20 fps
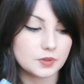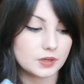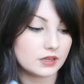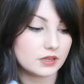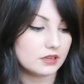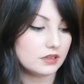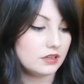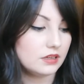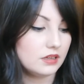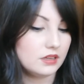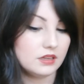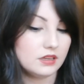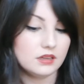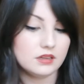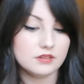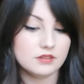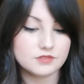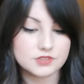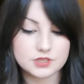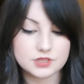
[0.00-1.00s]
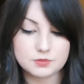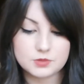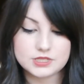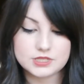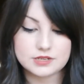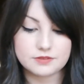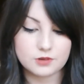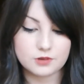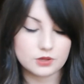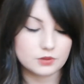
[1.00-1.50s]
but for some
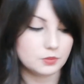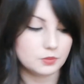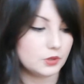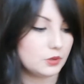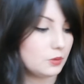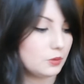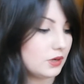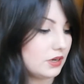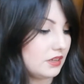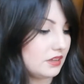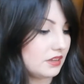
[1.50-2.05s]
reason I've got the blue one.